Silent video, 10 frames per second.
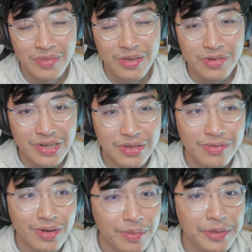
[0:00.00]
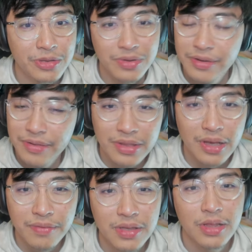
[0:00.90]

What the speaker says: You're gonna grow up into a lovely,